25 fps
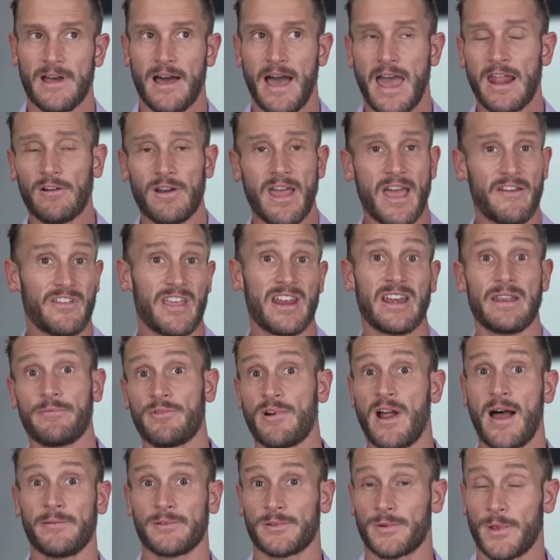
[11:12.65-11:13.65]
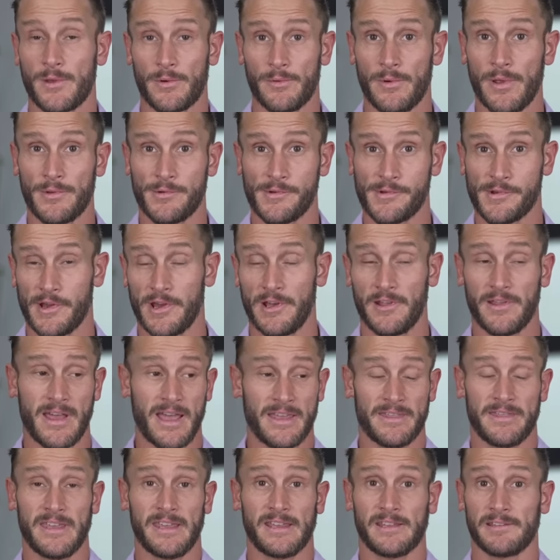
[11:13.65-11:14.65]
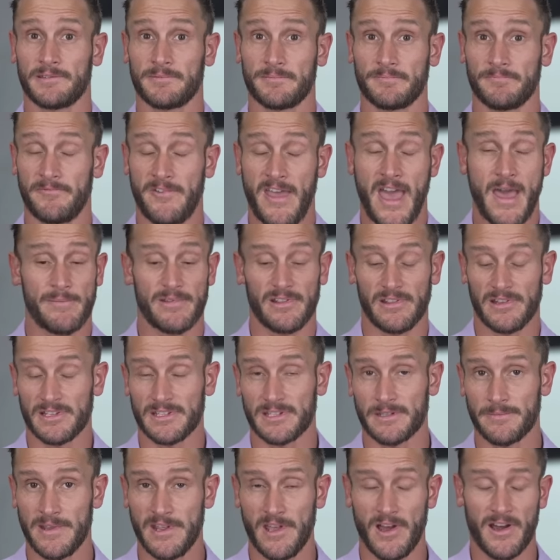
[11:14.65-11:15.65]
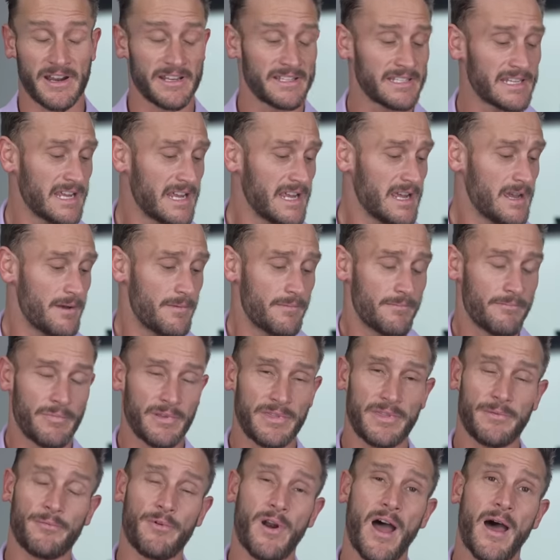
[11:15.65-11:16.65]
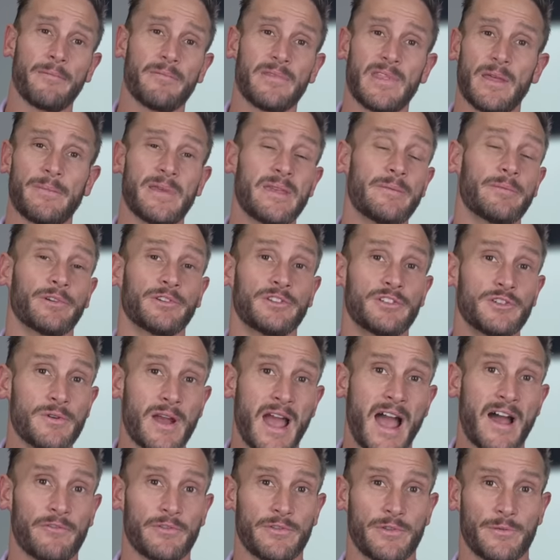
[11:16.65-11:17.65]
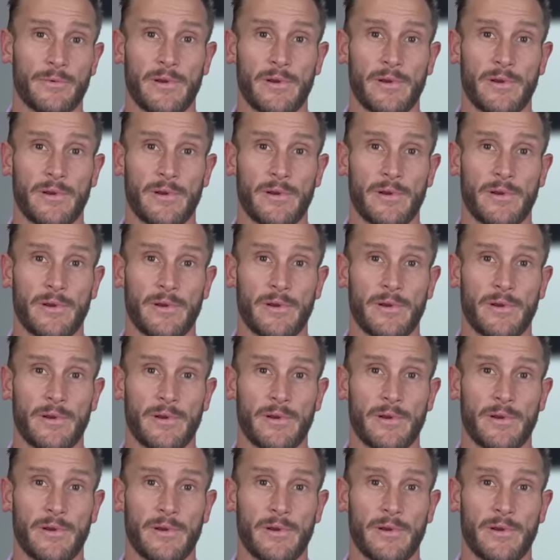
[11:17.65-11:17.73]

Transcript: I don't have any problems with erythritol. I think it's fabulous, to be honest. But the problem that people do have with